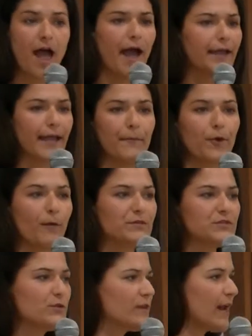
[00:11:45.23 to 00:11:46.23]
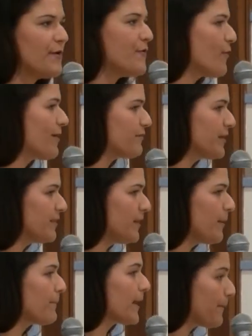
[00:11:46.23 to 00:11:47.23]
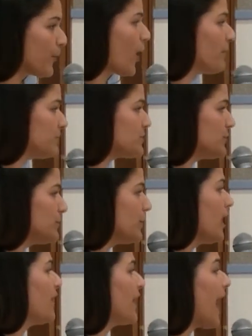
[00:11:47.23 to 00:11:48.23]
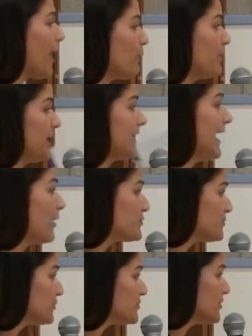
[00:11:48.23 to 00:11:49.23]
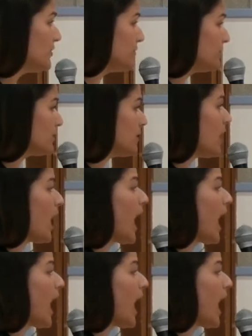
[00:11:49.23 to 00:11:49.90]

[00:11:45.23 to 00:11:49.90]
I can't promise you that I know everything, but I promise you that I will be accountable to you.